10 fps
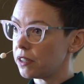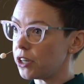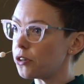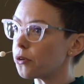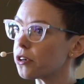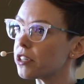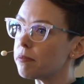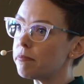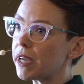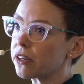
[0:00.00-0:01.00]
in order
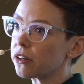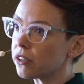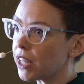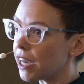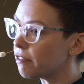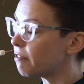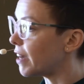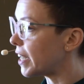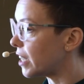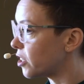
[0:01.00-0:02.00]
to make her life
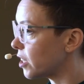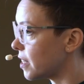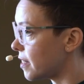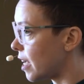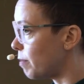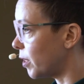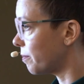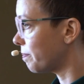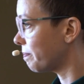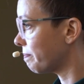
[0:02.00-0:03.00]
financially
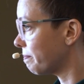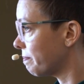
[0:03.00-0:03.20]
stable.